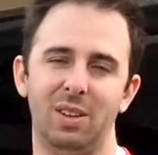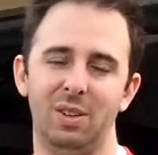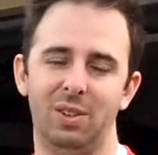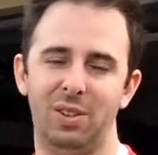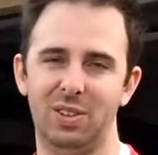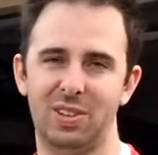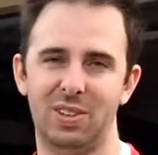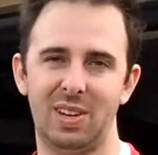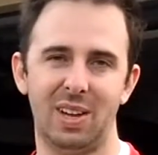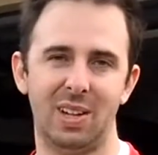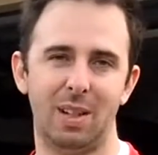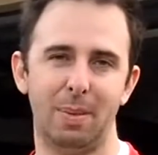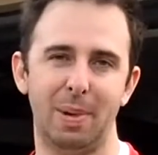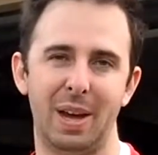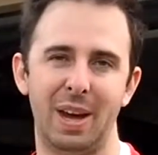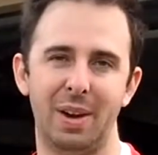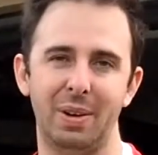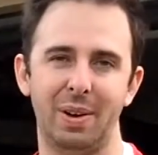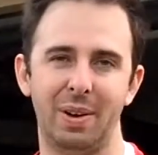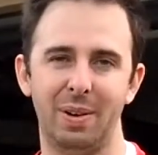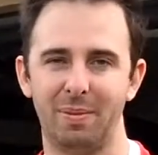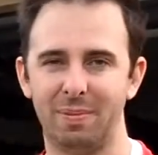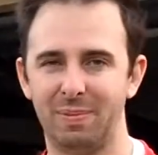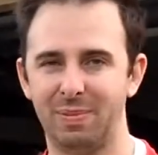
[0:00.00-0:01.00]
disconnect the
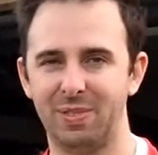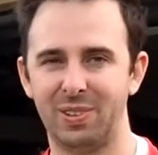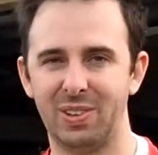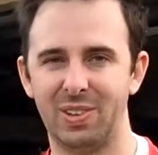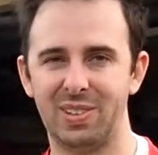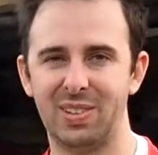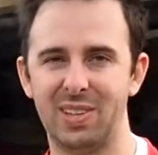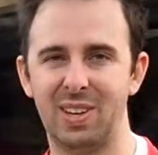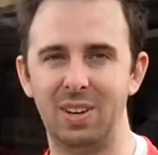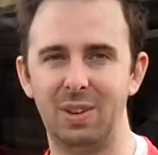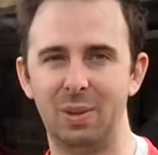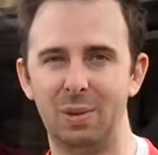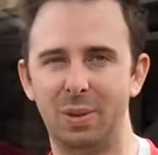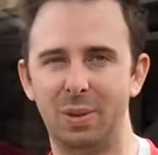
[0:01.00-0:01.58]
battery. So let's get into it.